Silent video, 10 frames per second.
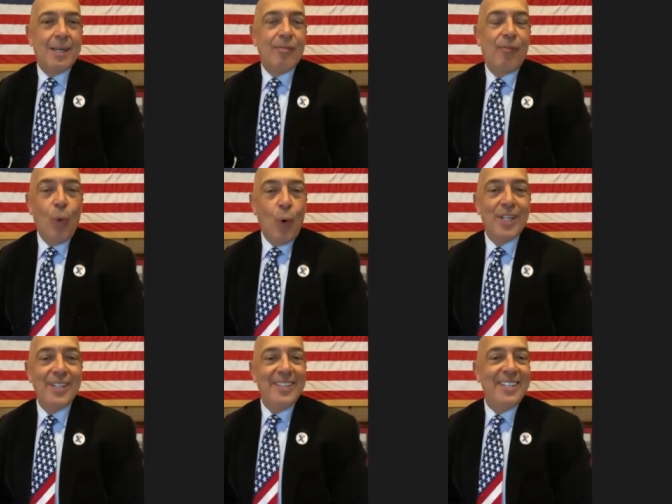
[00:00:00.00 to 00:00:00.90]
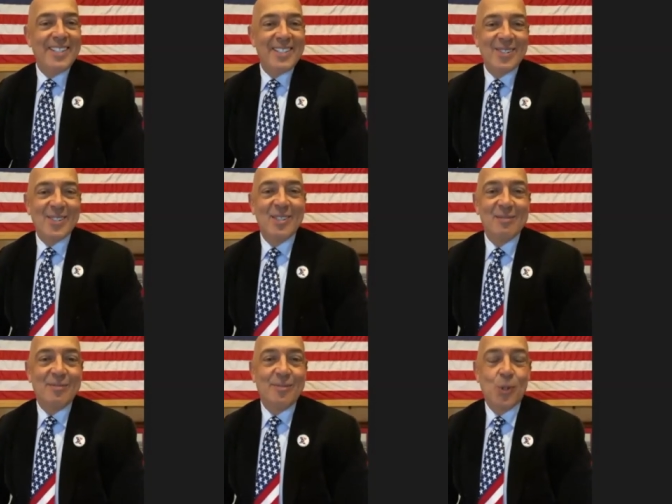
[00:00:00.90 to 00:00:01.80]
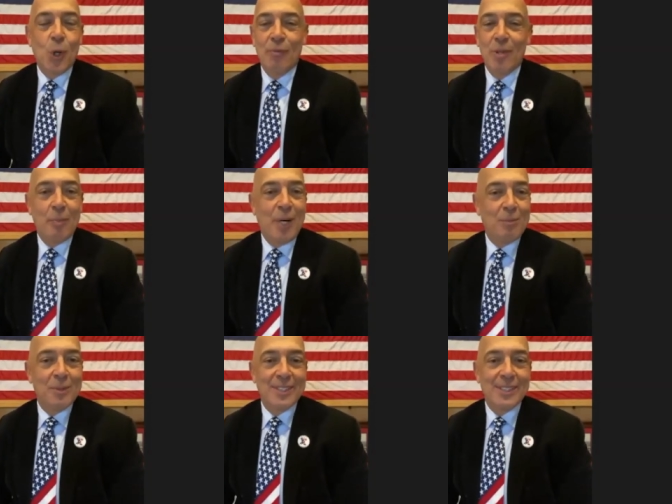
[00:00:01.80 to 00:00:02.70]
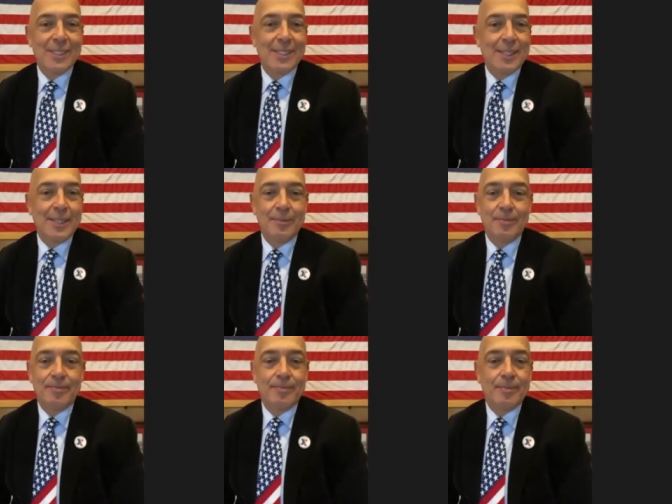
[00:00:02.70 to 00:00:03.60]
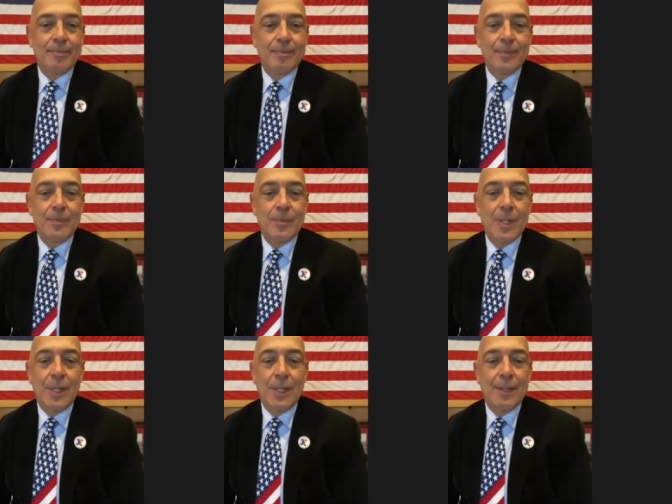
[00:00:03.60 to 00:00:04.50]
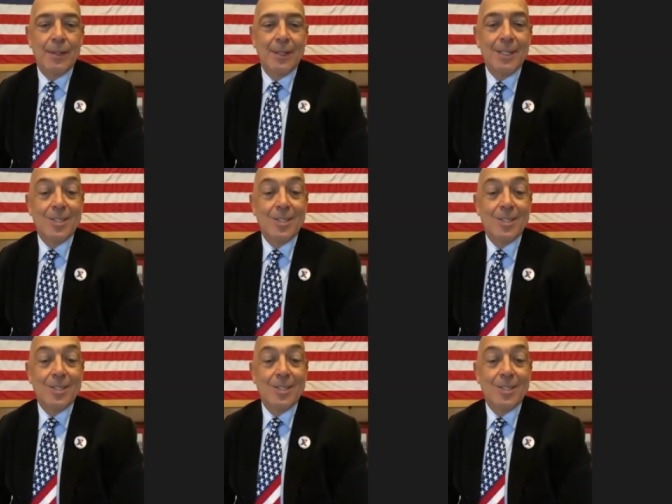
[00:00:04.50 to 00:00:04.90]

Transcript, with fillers: 40 years of serving the public, um, it's